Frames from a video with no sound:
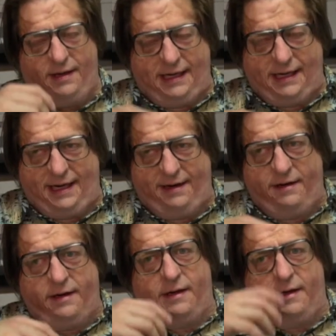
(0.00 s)
And
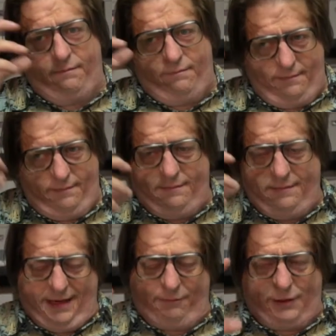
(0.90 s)

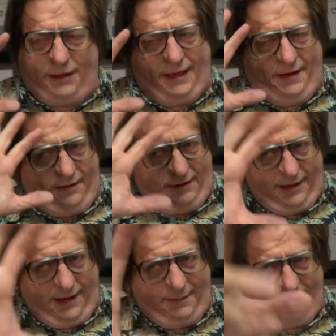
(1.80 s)
we're going to get into a
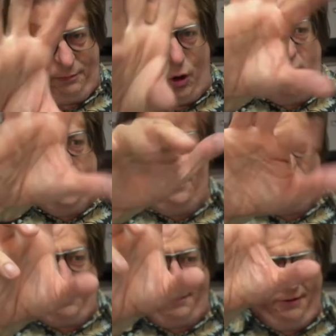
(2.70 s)
little bit of
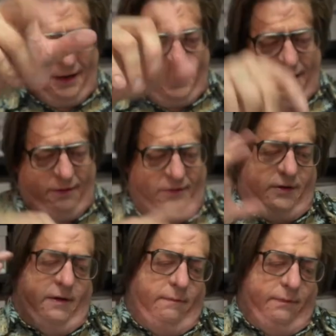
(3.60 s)
spoilers from here on out,
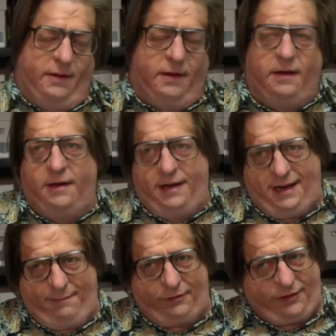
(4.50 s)
so...
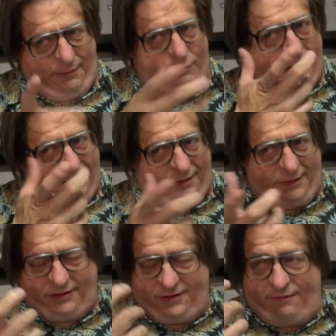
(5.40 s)
And I'm also going to be reading some
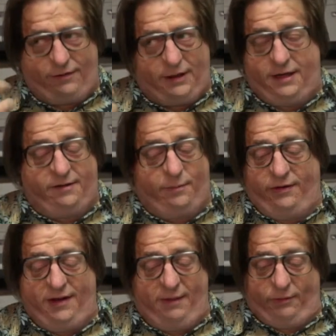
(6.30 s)
of this, because I forget some of
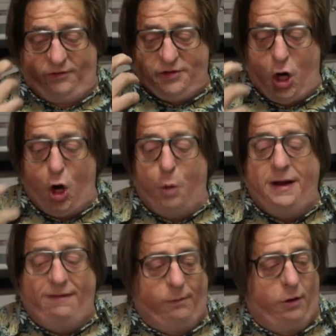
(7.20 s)
these names. There's so
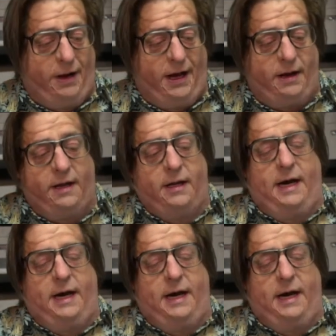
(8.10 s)
many of them going on.